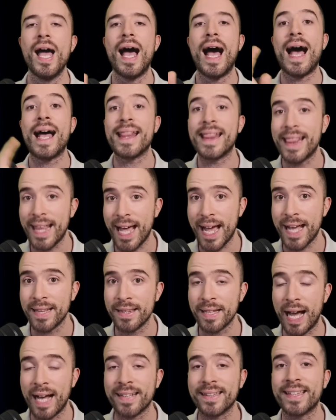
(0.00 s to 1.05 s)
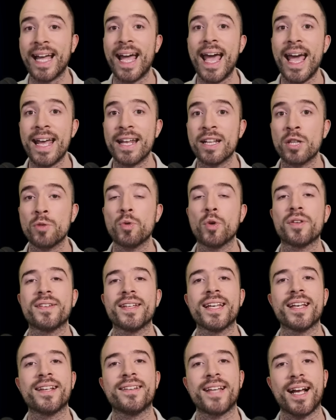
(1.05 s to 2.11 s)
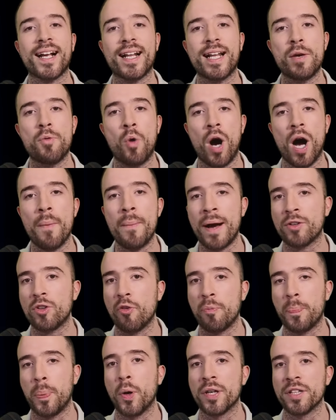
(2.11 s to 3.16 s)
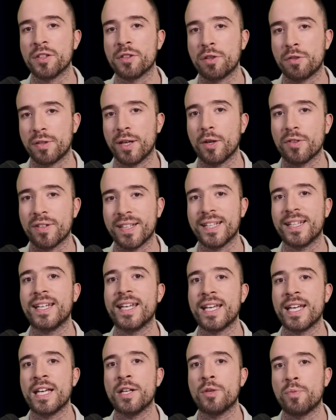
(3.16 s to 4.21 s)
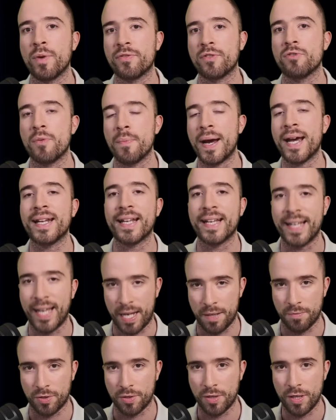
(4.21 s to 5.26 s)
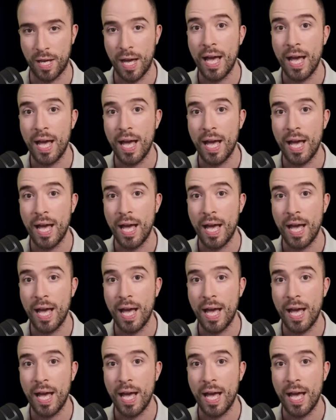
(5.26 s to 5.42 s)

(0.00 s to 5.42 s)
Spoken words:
And then at the end, we'll see exactly what amount of points Chelsea need with the remaining games.